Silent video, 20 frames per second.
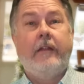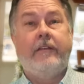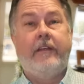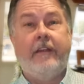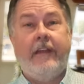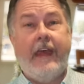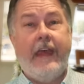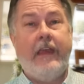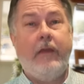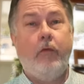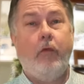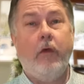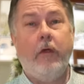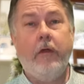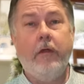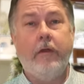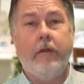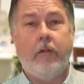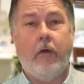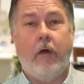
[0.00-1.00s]
Today, we're
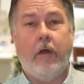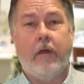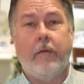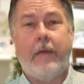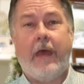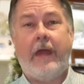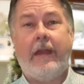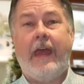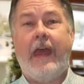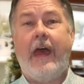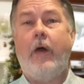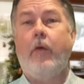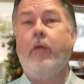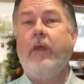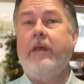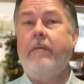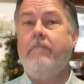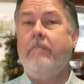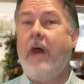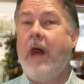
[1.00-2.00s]
going to talk about how
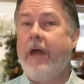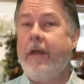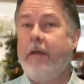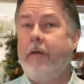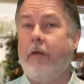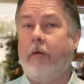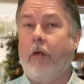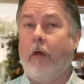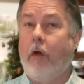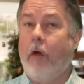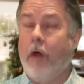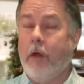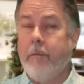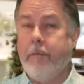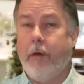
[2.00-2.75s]
we monitor our